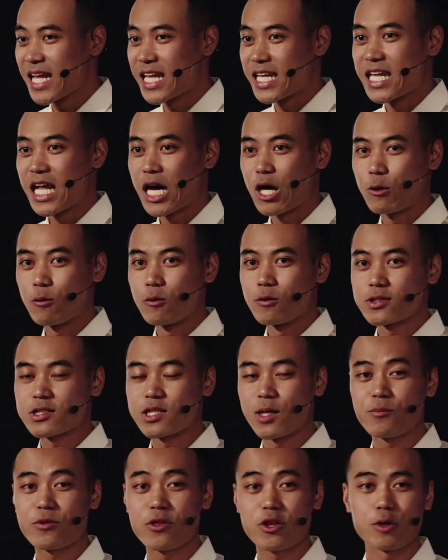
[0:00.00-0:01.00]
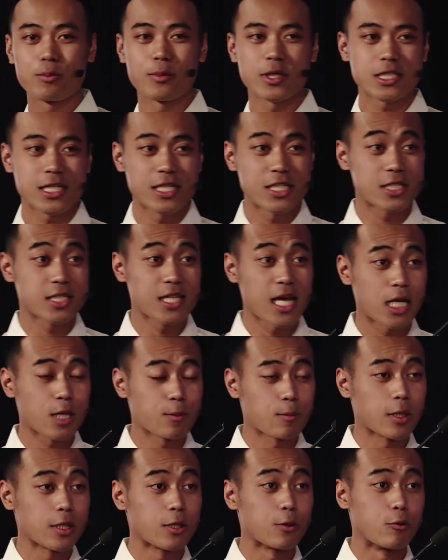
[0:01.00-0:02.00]
Now, something you must understand
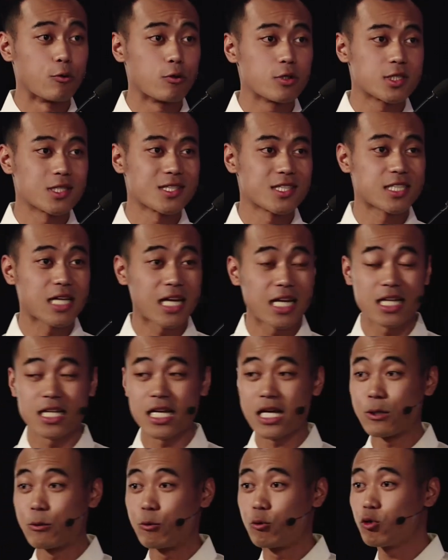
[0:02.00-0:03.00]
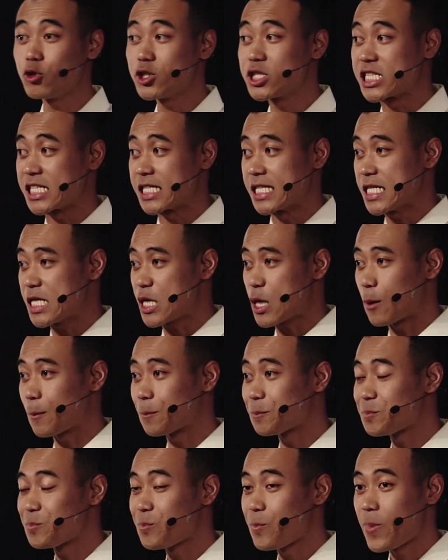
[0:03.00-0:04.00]
about Arujan is that Arujan
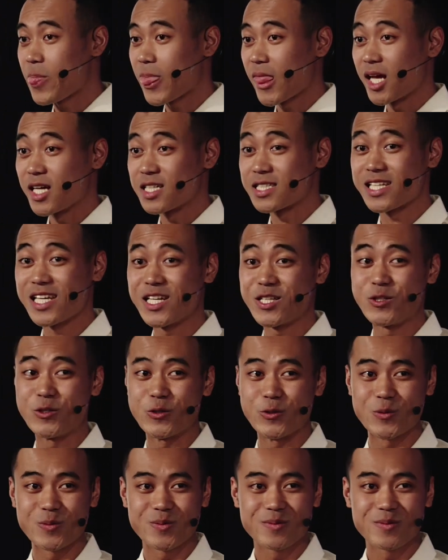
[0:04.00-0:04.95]
is Hindu.